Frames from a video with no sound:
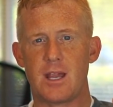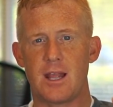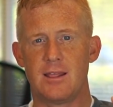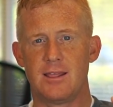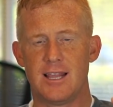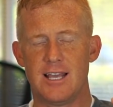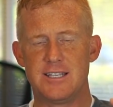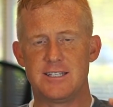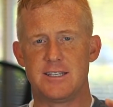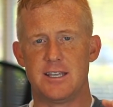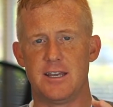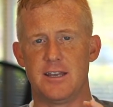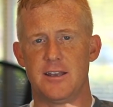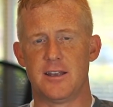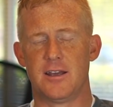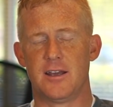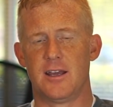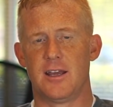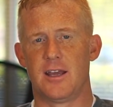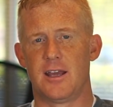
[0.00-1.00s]

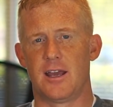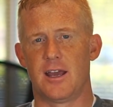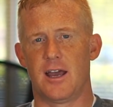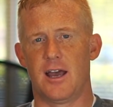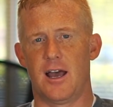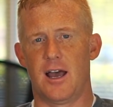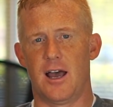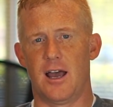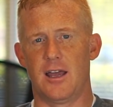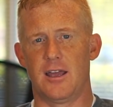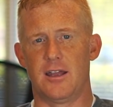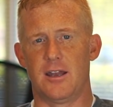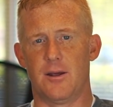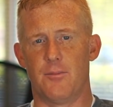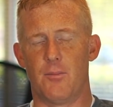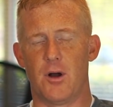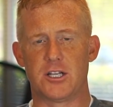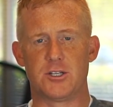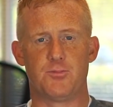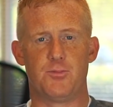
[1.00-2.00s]
listing in a
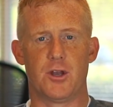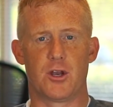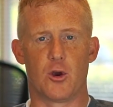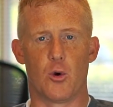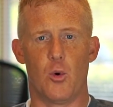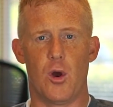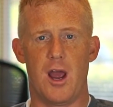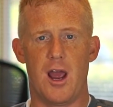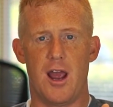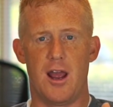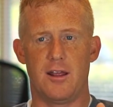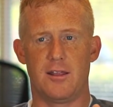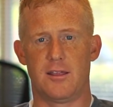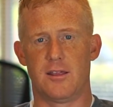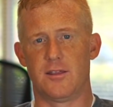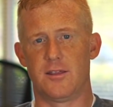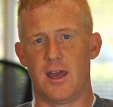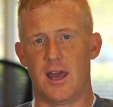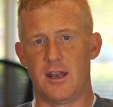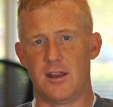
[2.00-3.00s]
much bigger way
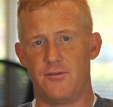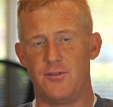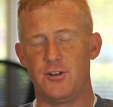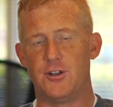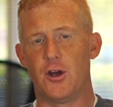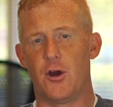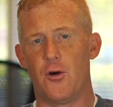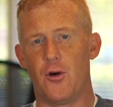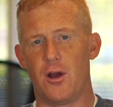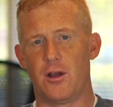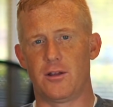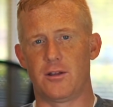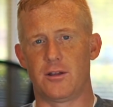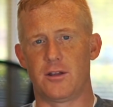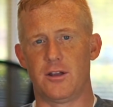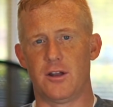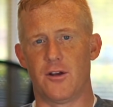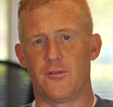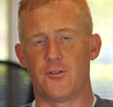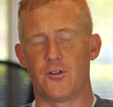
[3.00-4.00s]
than if you don't,
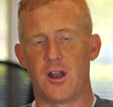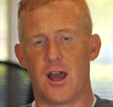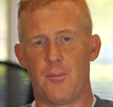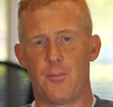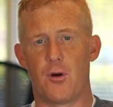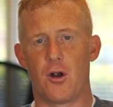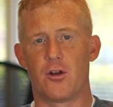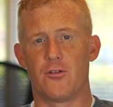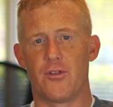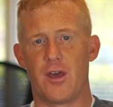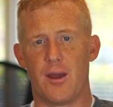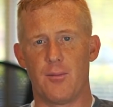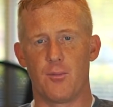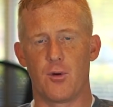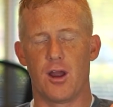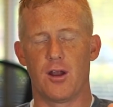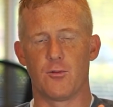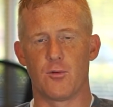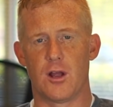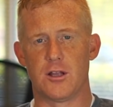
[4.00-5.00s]
if you're not part of that
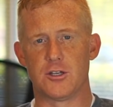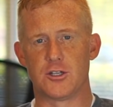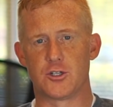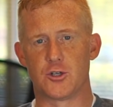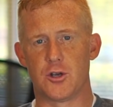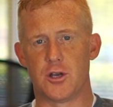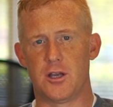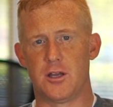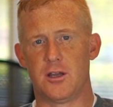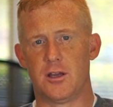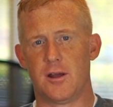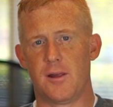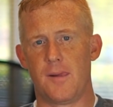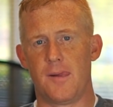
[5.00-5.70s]
brand registry.